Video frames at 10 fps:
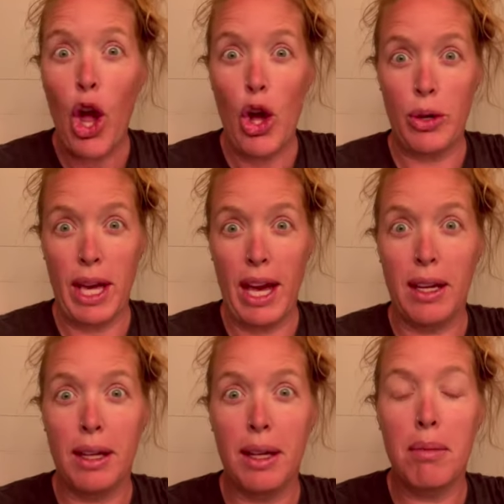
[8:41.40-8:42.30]

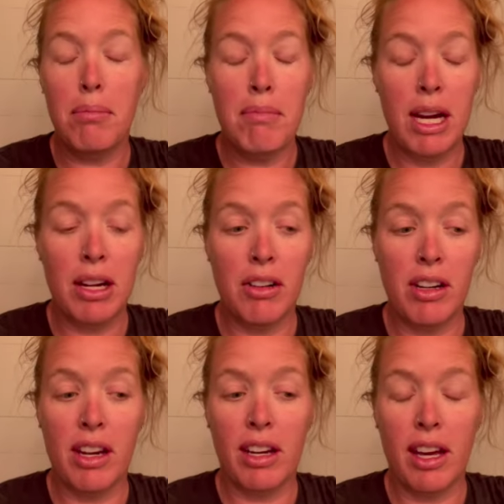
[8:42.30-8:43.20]
Okay. Mandarin
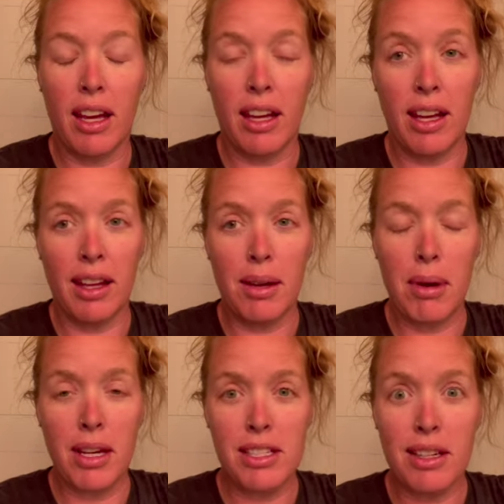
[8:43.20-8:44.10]
duck egg
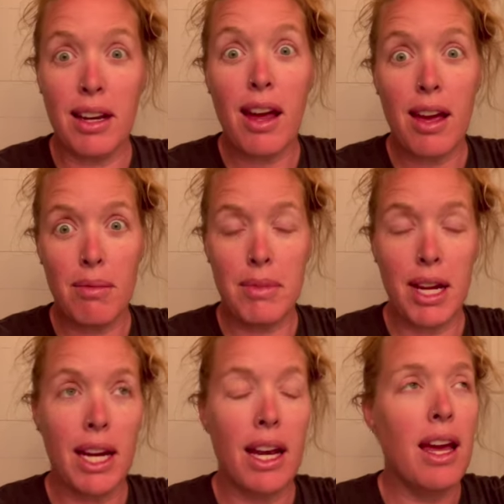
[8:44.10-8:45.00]
incubation update.